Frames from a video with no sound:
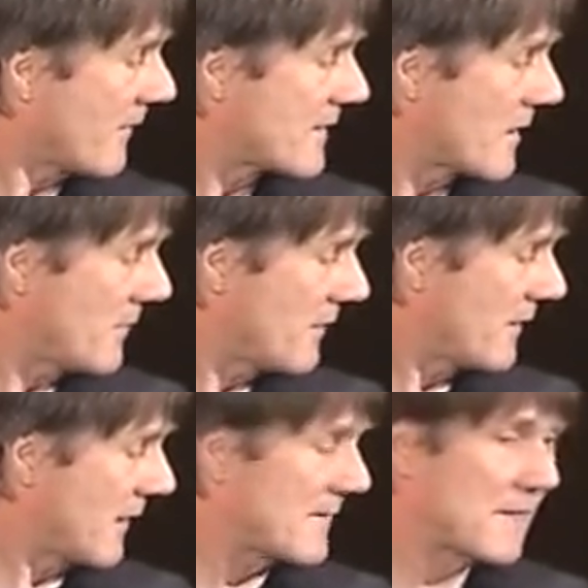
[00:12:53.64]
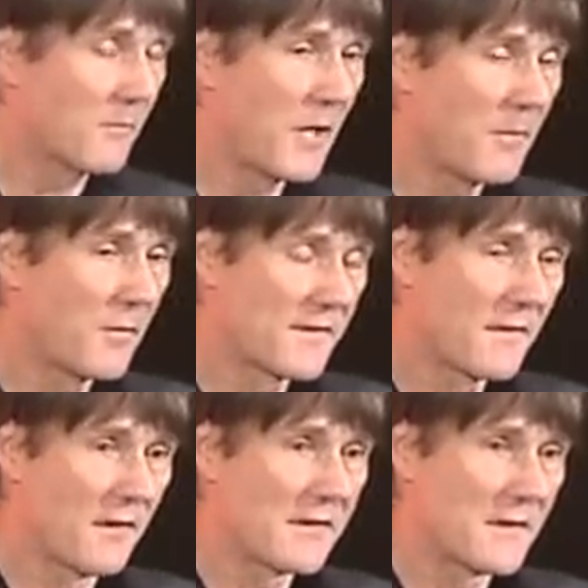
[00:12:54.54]
Some of the things that people
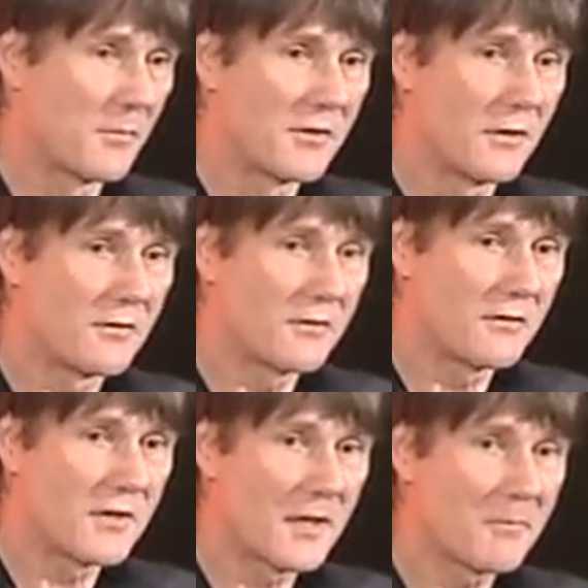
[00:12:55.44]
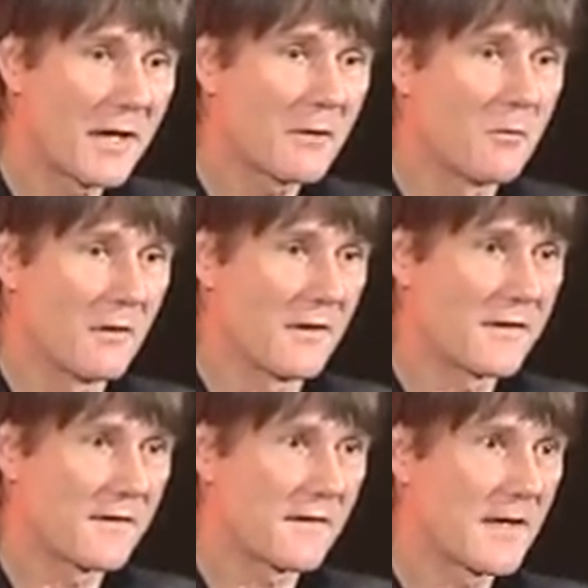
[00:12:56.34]
started to produce and share back with
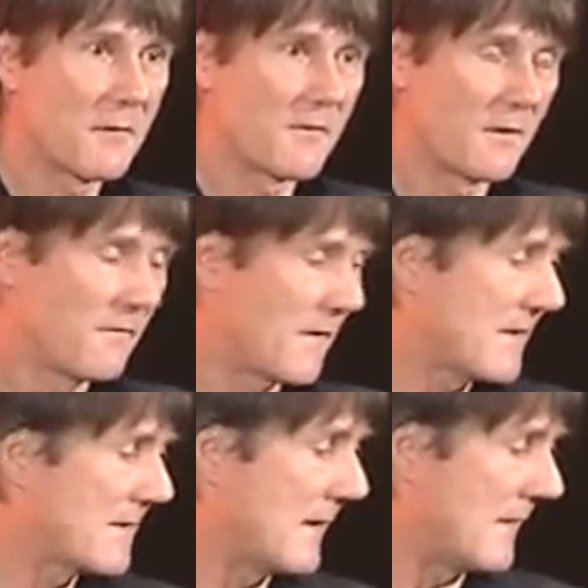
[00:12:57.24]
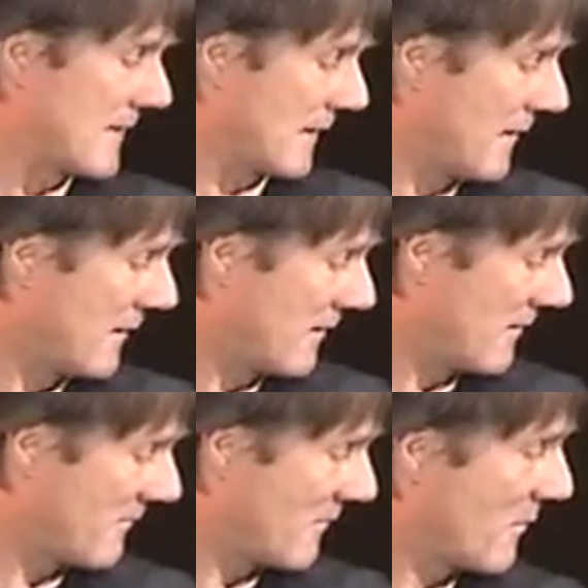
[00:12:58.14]
us, as I say, were very fascinating.
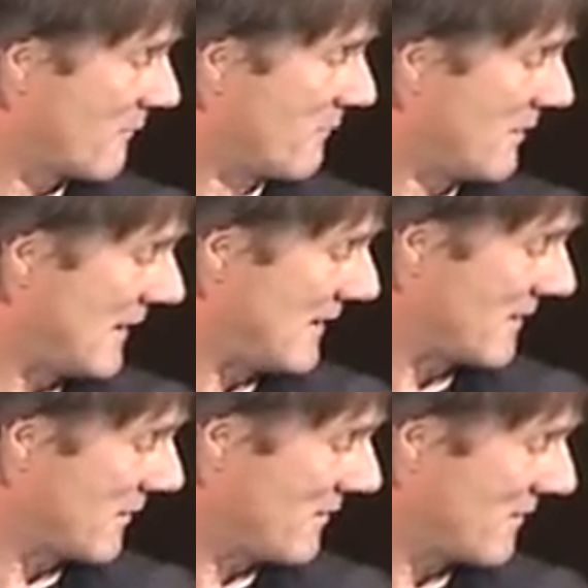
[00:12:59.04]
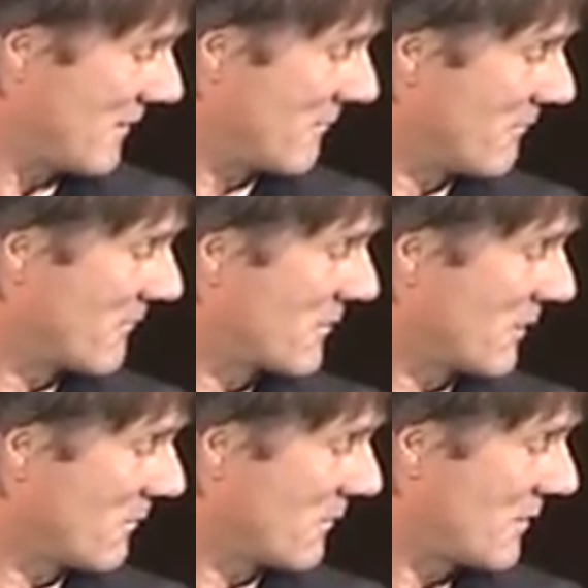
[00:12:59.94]
Not really time to
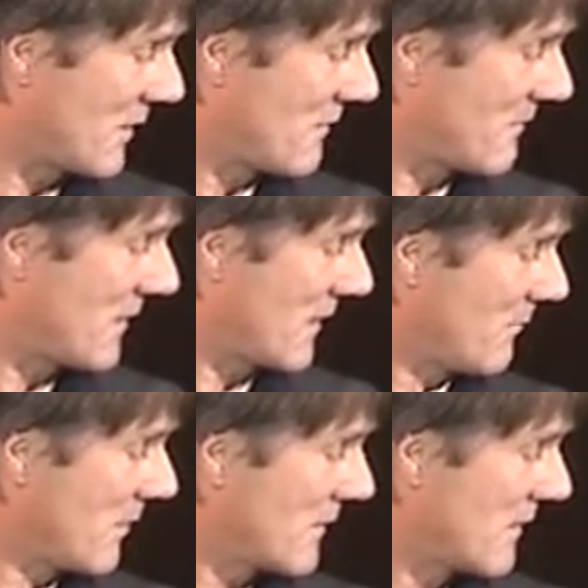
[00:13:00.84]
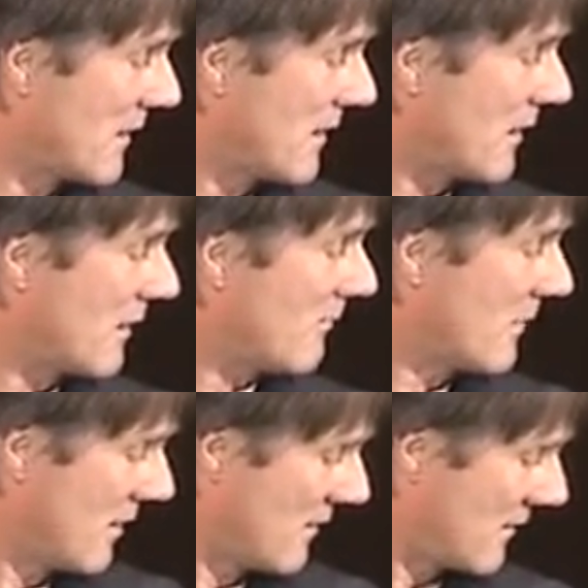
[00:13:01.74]
show or share everything, but
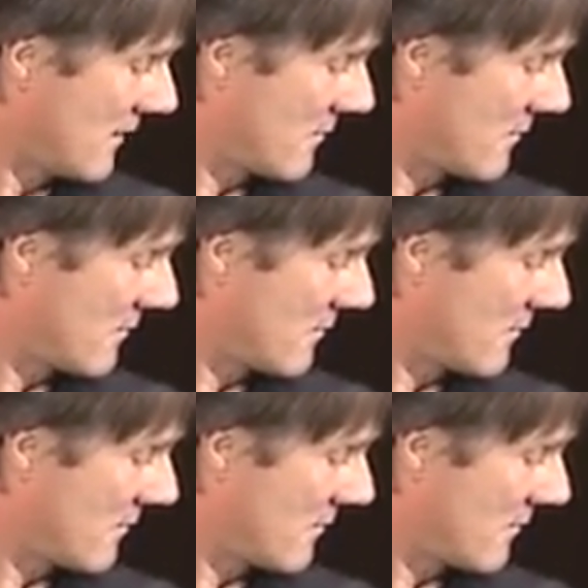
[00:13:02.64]
this